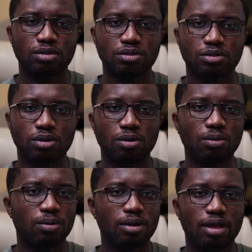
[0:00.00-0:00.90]

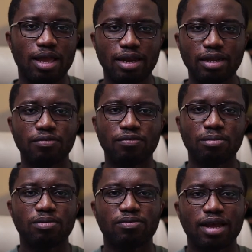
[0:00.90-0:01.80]
So any form
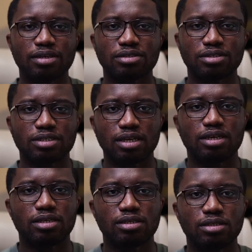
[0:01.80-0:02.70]
of action
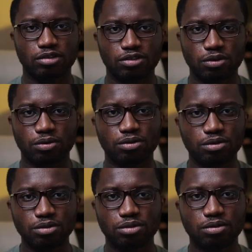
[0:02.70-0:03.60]
taken. So
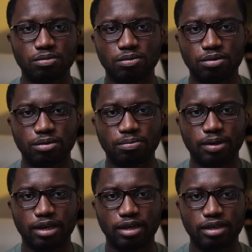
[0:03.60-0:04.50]
YouTube would
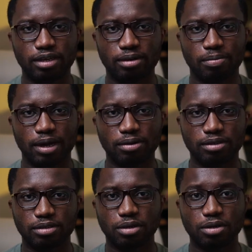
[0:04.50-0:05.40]
pay about
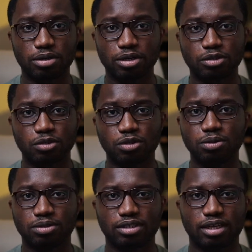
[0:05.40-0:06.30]

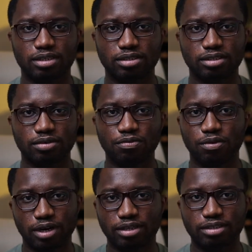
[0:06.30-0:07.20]
$1.02,
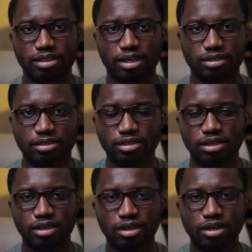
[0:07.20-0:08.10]
for instance,
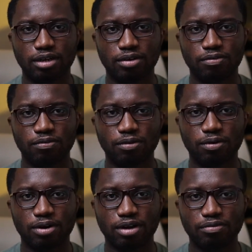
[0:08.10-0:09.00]

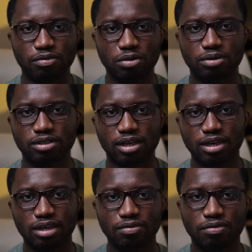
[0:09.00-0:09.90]
for a viewer's
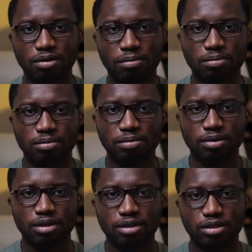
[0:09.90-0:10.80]
click from
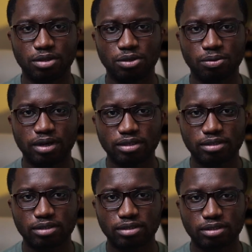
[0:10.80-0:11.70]
the US